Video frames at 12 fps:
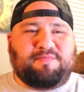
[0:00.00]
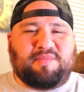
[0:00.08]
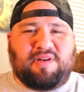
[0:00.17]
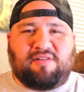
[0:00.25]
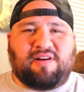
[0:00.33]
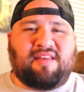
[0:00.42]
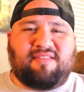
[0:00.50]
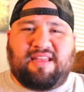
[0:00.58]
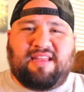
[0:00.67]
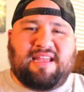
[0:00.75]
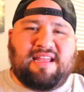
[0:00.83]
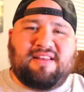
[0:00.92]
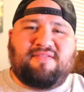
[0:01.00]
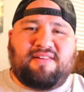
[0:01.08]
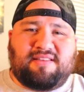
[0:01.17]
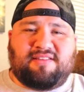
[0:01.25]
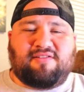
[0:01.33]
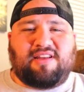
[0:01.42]
or how they
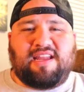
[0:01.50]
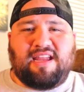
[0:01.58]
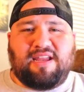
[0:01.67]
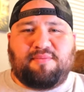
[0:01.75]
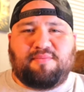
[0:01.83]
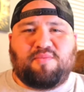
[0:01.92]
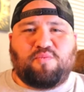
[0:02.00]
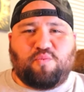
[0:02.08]
elevate their game